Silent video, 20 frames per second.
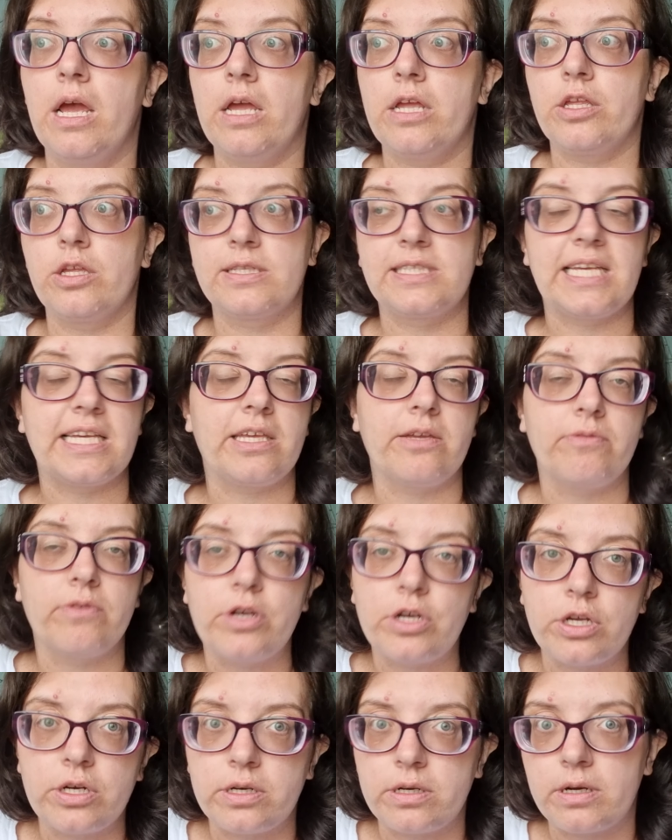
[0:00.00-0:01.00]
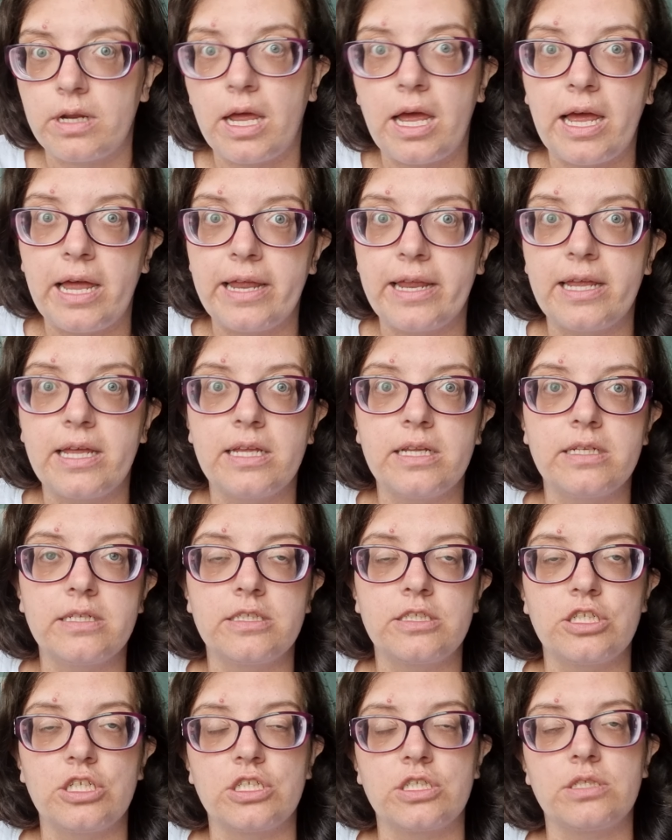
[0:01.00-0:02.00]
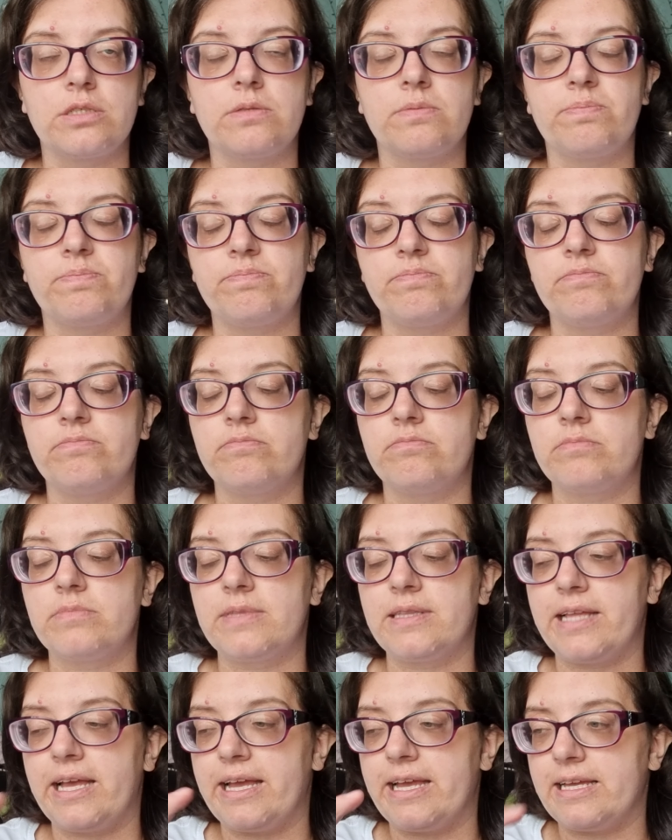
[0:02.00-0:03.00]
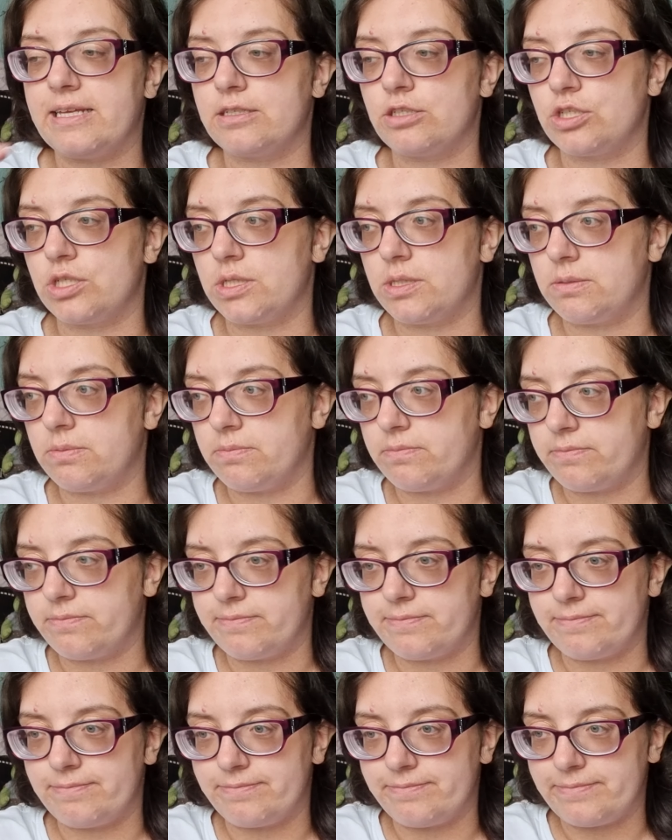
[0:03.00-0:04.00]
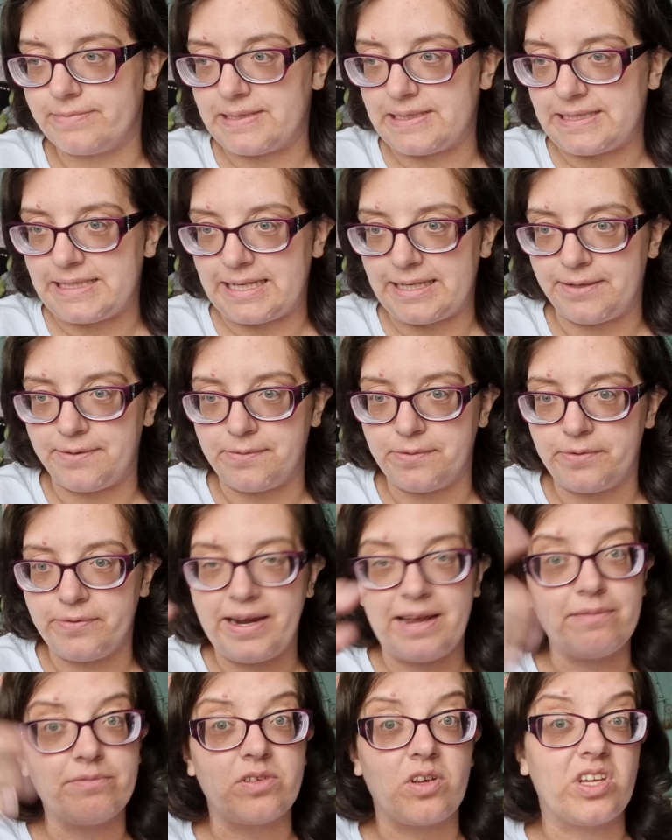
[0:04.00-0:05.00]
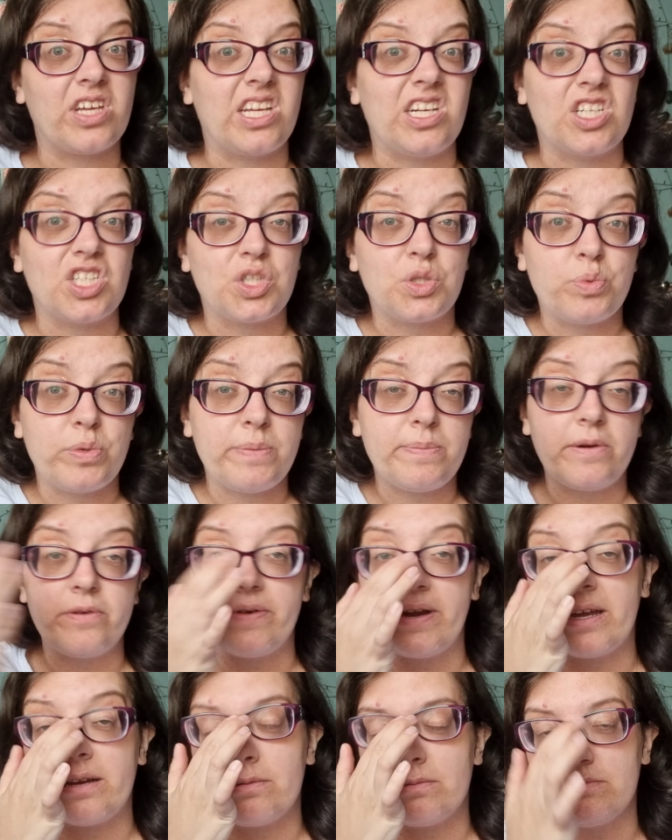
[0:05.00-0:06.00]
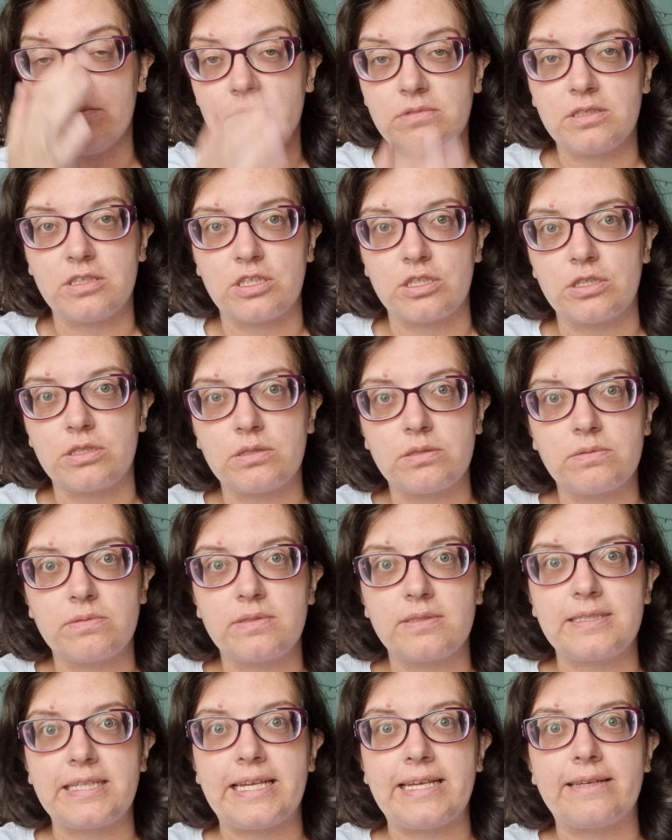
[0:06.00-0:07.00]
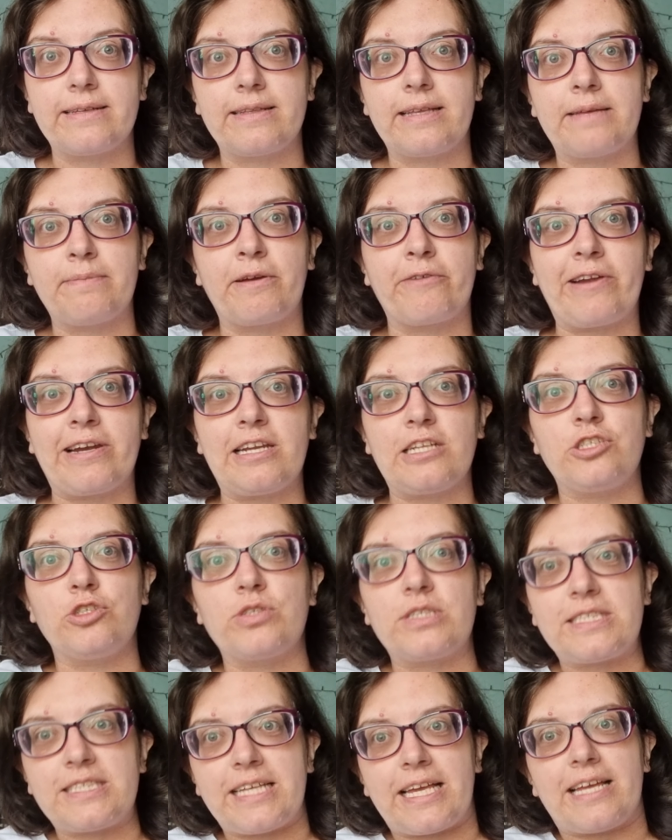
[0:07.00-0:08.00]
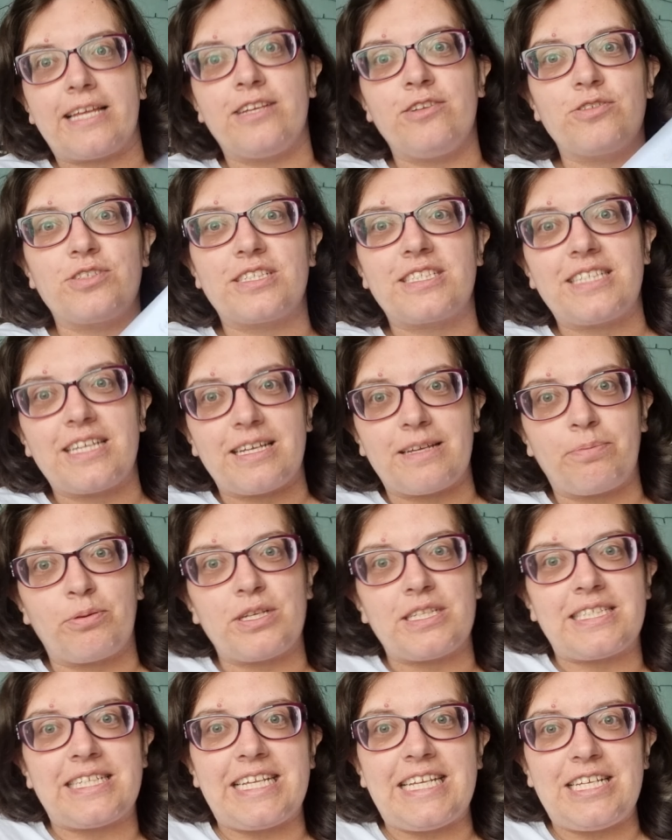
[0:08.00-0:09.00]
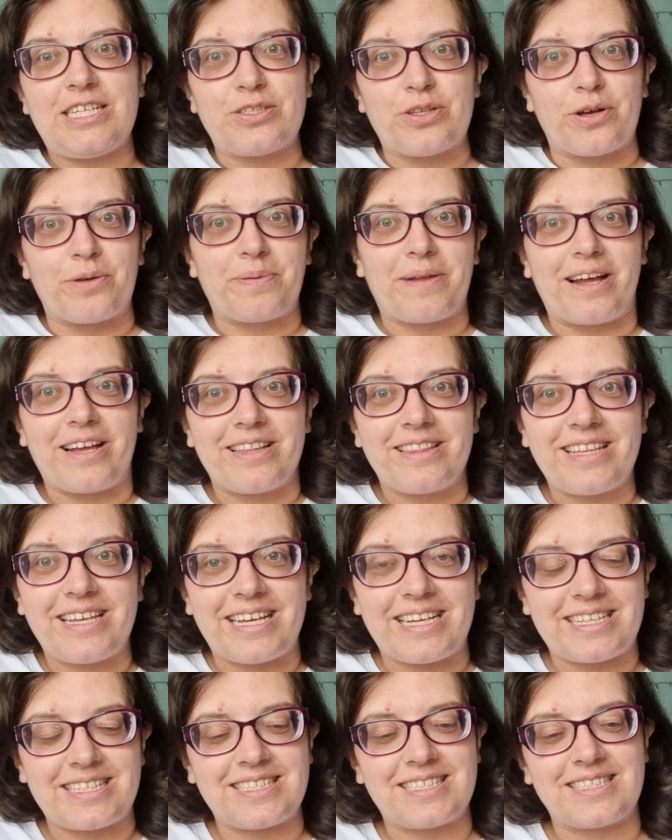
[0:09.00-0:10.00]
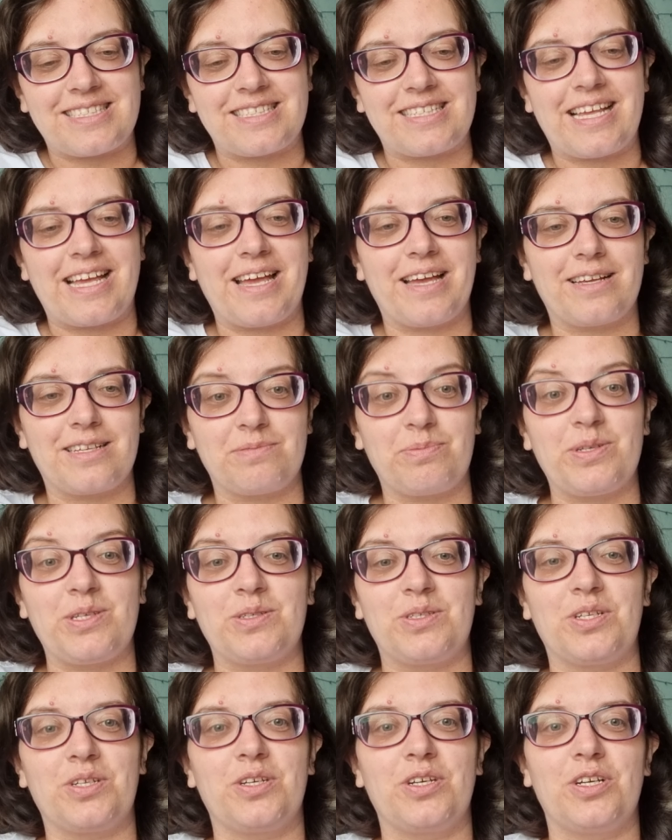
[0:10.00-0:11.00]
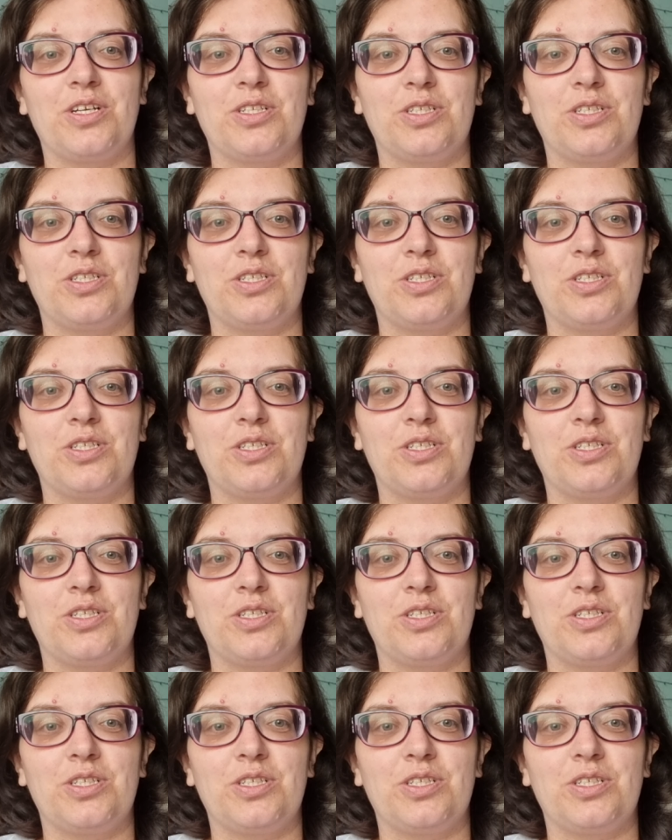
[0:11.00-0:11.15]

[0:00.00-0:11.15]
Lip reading: you take your own and just let it just take you around. I can just swim around, just sit, like my granddad used to sit, he put his knees up like this, because we used to go